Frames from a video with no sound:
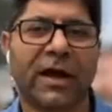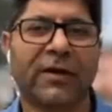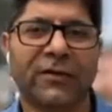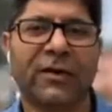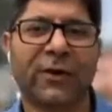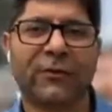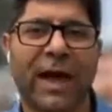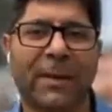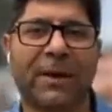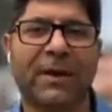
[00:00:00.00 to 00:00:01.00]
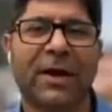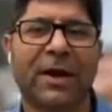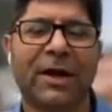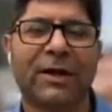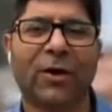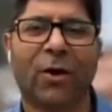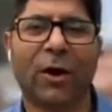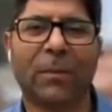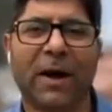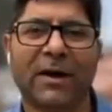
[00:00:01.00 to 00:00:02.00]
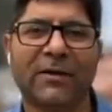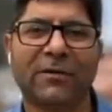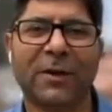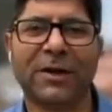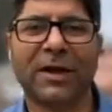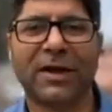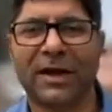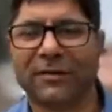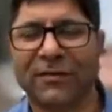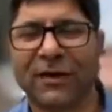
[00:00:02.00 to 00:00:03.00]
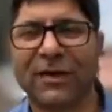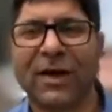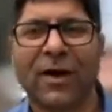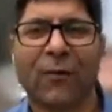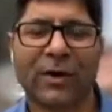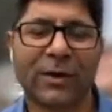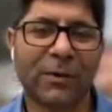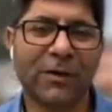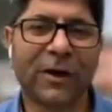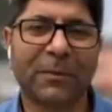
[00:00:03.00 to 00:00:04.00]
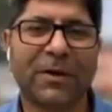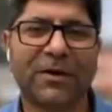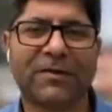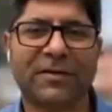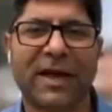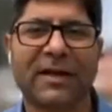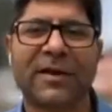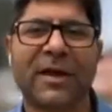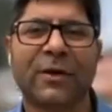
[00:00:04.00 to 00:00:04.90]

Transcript: Let's see what will happen in the all parties meeting. Let's see what the BJP says.